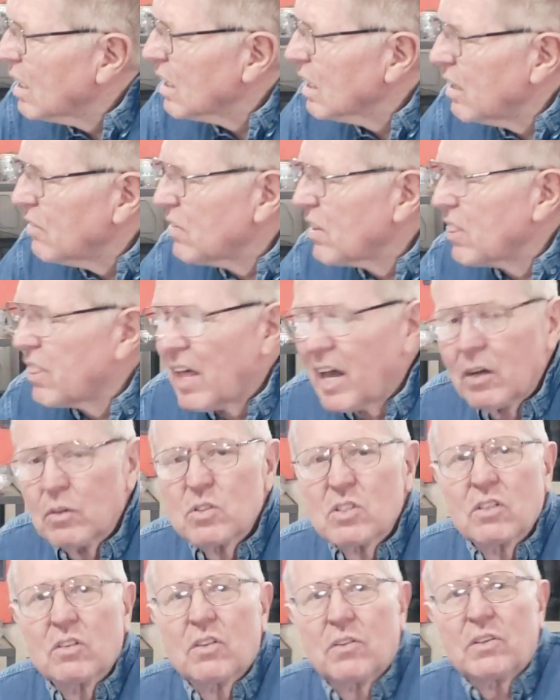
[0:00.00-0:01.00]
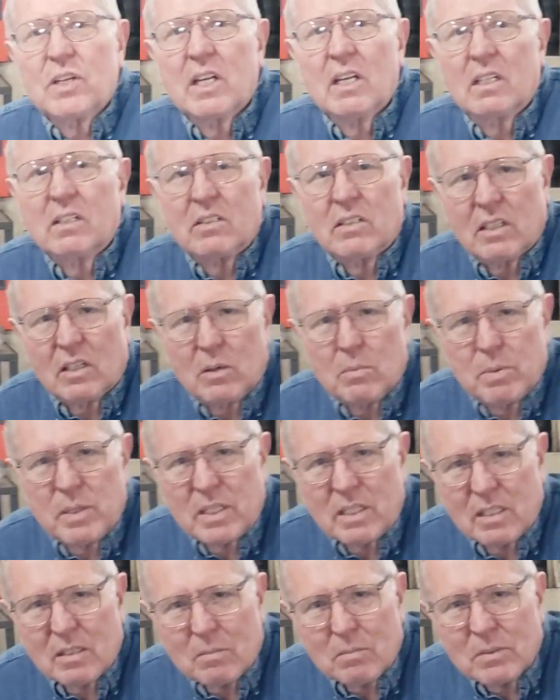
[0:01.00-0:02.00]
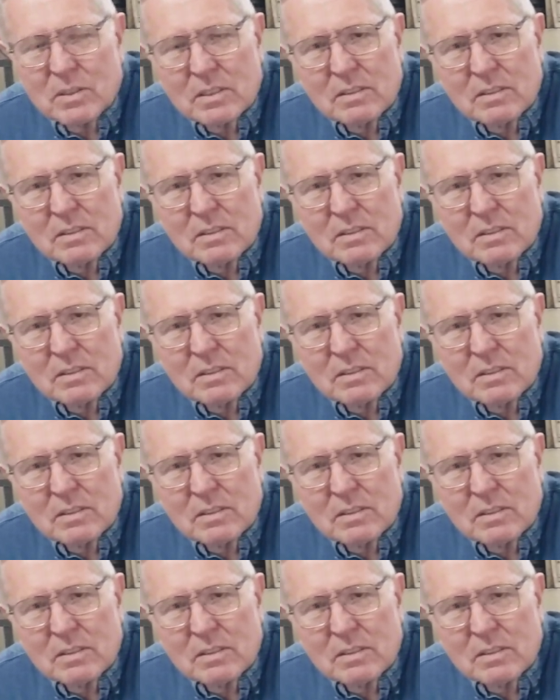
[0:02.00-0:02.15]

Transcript: eleven thousand three hundred RPM.